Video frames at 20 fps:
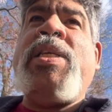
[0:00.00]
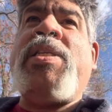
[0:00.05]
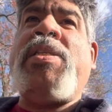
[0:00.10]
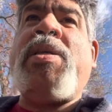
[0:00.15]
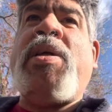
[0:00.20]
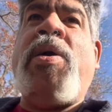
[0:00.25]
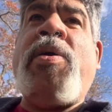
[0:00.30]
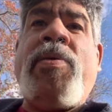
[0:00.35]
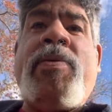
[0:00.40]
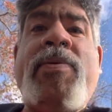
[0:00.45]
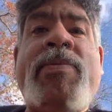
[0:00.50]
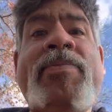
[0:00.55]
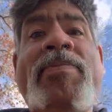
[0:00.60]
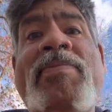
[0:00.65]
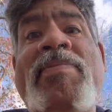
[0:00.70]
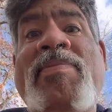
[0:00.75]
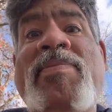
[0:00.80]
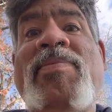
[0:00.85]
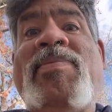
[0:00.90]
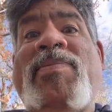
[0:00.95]
So
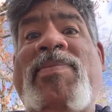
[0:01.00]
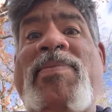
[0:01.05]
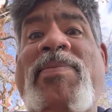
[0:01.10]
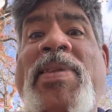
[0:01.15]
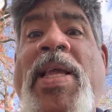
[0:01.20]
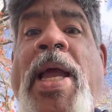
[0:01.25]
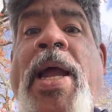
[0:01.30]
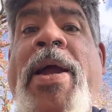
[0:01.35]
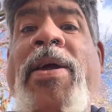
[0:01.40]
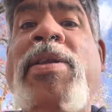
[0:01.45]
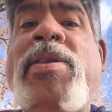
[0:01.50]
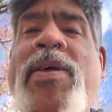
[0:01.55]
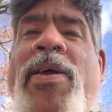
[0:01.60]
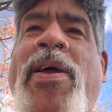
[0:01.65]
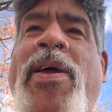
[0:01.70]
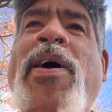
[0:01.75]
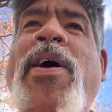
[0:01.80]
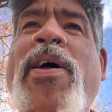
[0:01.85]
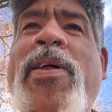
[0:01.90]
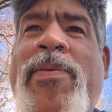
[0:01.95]
there's
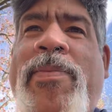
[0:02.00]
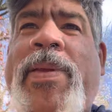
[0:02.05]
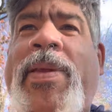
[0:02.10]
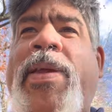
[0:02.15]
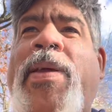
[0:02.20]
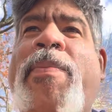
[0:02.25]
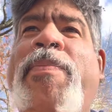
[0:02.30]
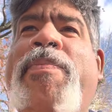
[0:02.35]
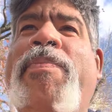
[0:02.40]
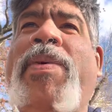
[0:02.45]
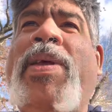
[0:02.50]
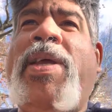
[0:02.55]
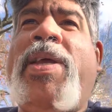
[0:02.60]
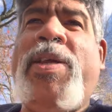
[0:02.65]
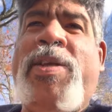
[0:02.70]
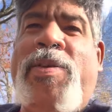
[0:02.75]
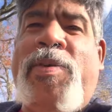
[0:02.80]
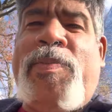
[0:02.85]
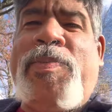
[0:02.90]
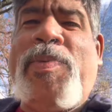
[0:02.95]
going to be a
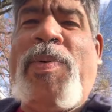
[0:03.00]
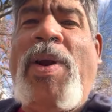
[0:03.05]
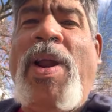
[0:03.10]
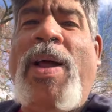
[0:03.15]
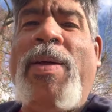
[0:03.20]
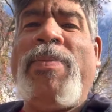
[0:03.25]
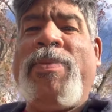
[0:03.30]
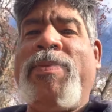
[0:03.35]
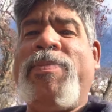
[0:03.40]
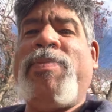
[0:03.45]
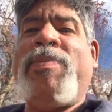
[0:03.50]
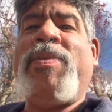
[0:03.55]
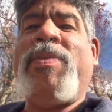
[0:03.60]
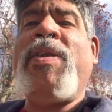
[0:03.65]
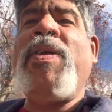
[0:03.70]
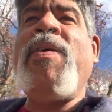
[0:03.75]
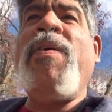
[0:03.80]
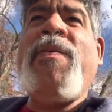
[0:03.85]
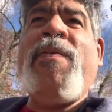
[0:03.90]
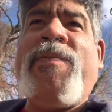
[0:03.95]
major problem
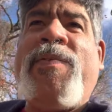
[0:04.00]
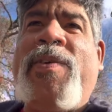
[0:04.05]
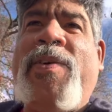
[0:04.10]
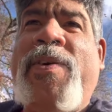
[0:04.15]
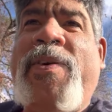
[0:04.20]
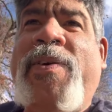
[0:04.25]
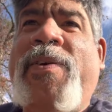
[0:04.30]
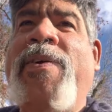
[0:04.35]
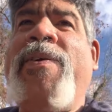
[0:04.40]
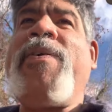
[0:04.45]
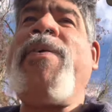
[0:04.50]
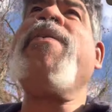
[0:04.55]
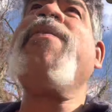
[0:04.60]
for her.